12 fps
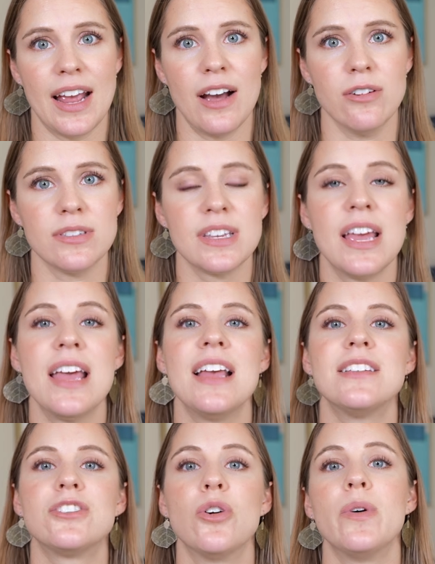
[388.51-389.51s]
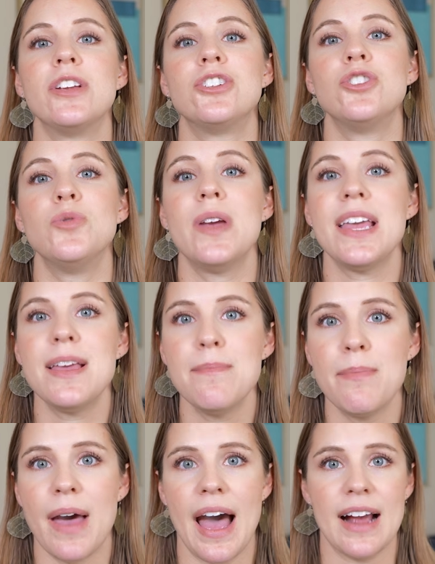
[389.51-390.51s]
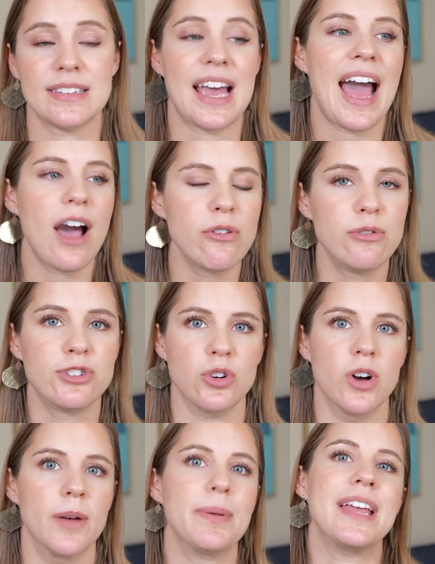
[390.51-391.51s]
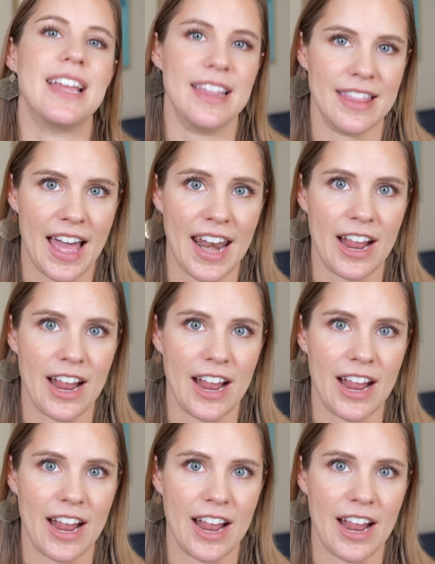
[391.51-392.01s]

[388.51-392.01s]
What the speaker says: house, is going to impact how you show up in that